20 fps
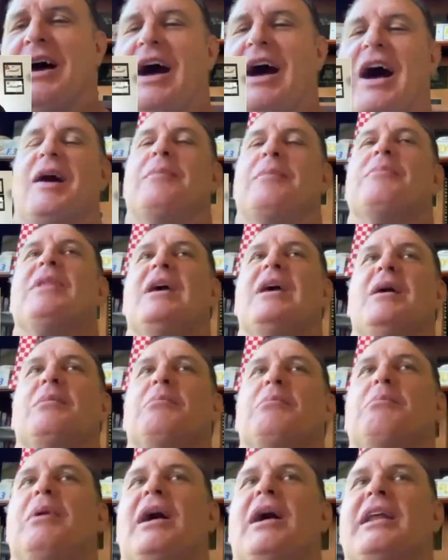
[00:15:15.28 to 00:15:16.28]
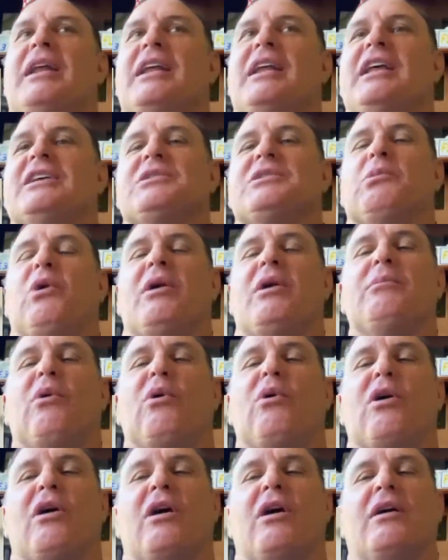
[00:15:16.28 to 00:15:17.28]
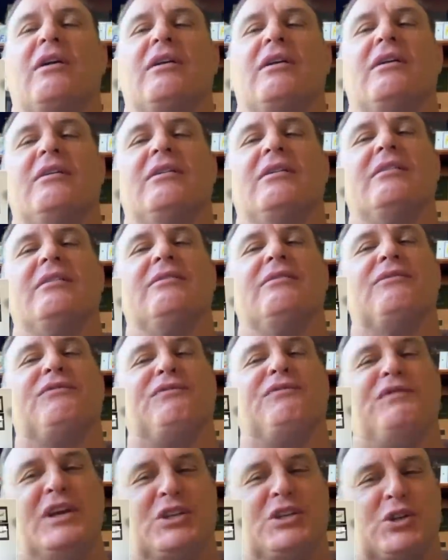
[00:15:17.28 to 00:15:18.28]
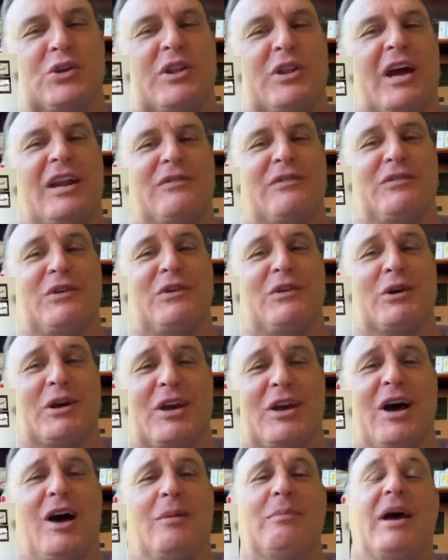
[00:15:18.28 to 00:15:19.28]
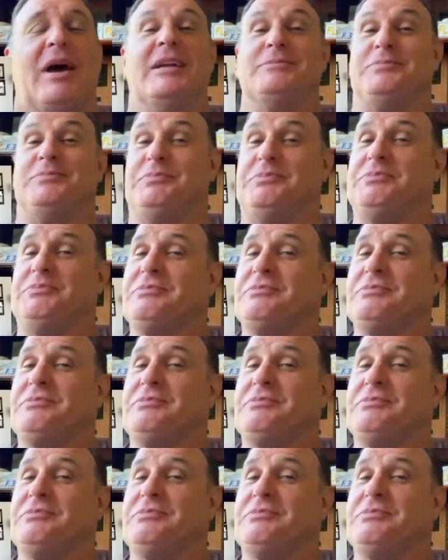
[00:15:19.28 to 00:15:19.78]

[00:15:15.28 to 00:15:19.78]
But it is one more feature that if you're in combat,